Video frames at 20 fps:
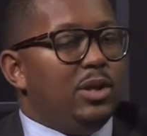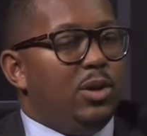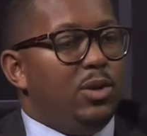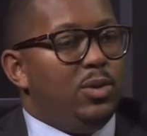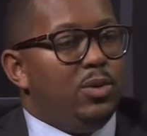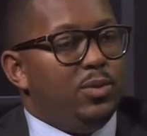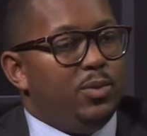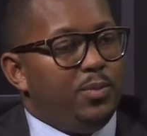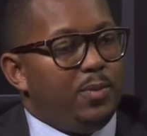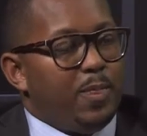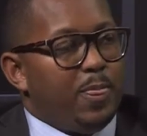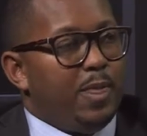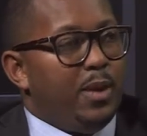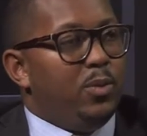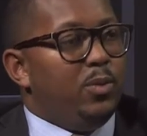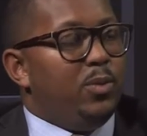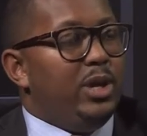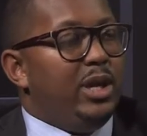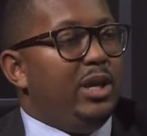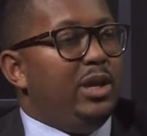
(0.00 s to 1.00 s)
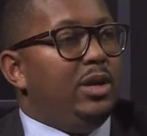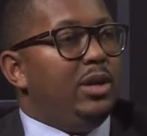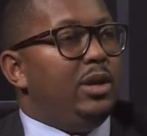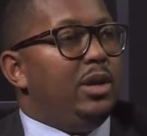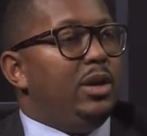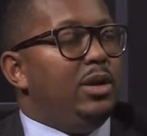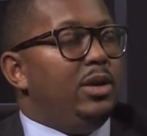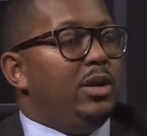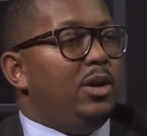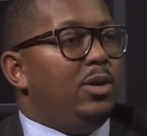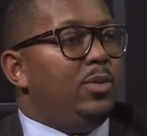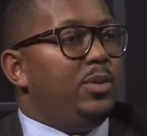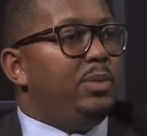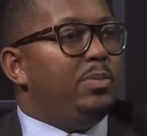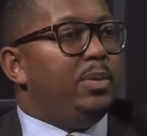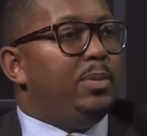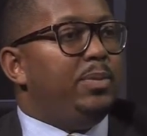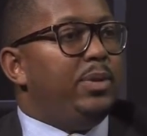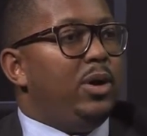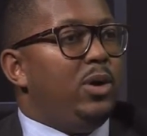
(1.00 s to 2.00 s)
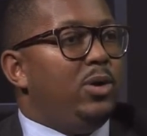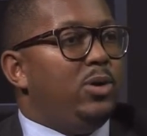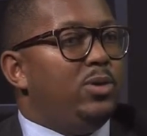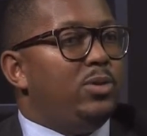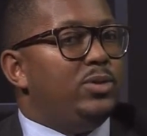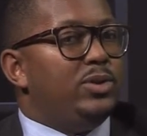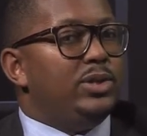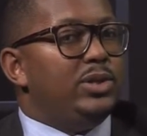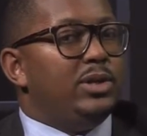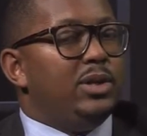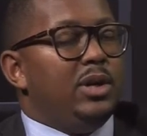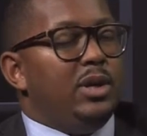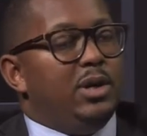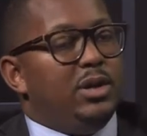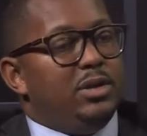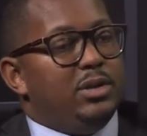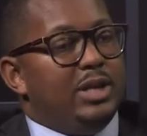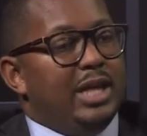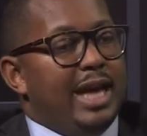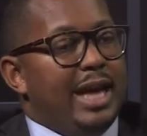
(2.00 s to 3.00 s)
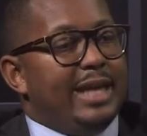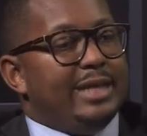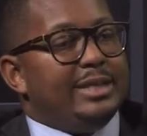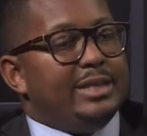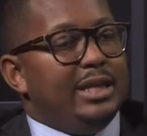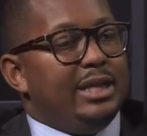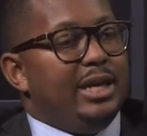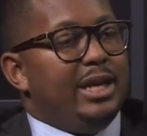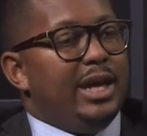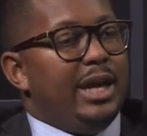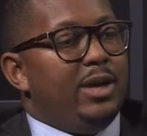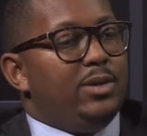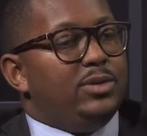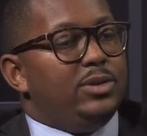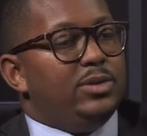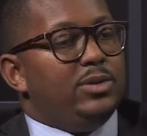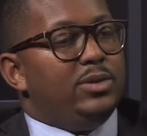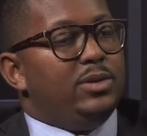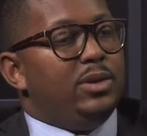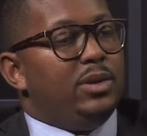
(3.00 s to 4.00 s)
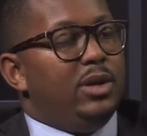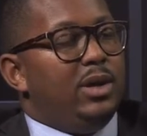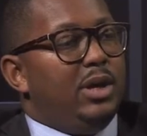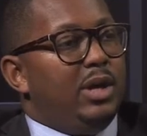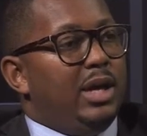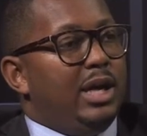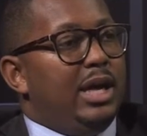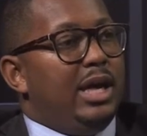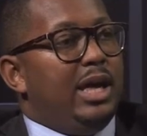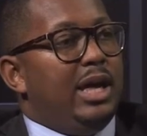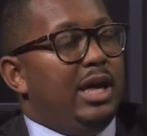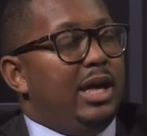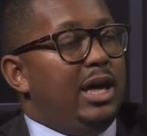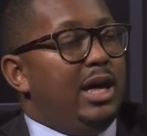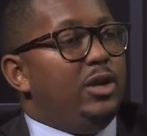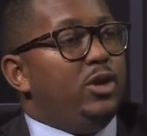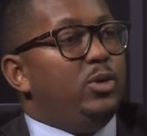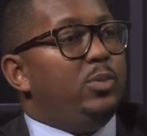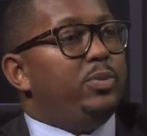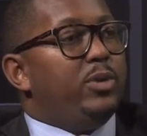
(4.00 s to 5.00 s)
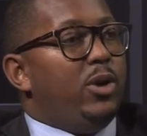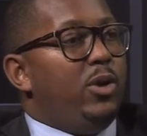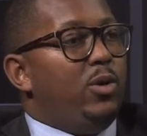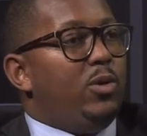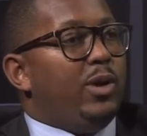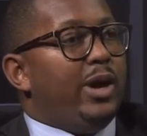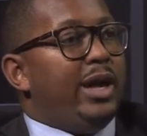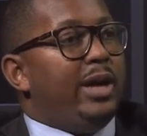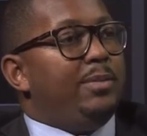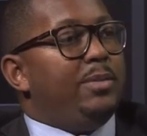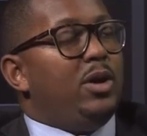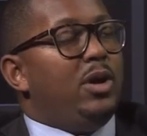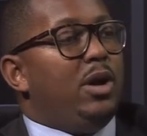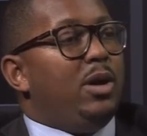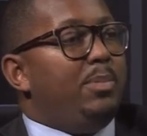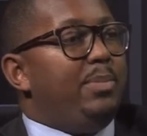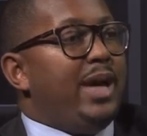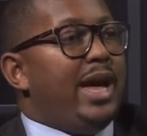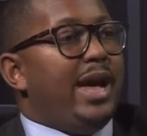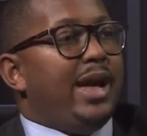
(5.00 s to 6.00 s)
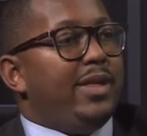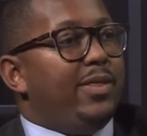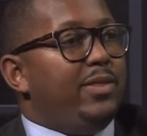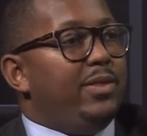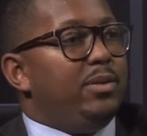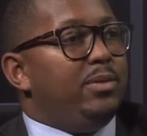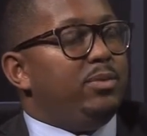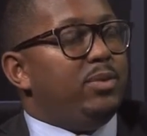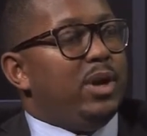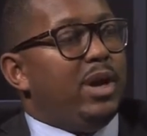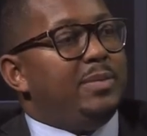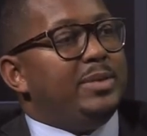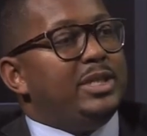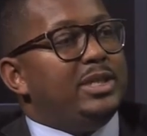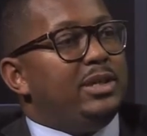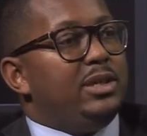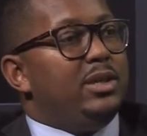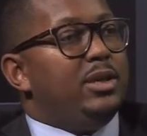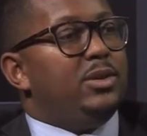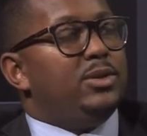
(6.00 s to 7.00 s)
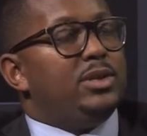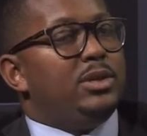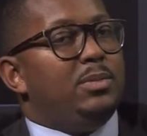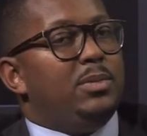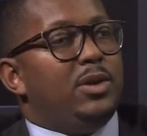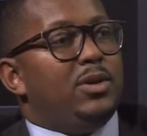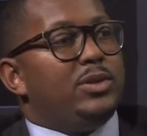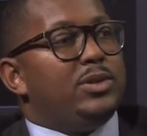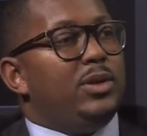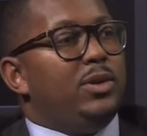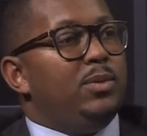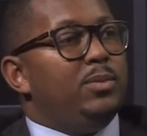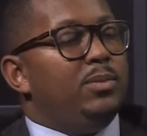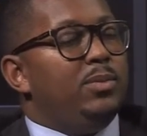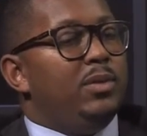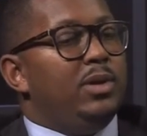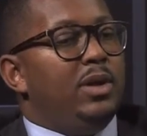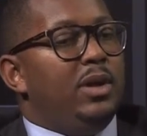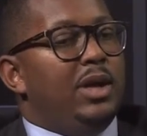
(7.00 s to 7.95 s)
So we proposed at City Council a new program called PATH, Promising Adults Tomorrow's Hope.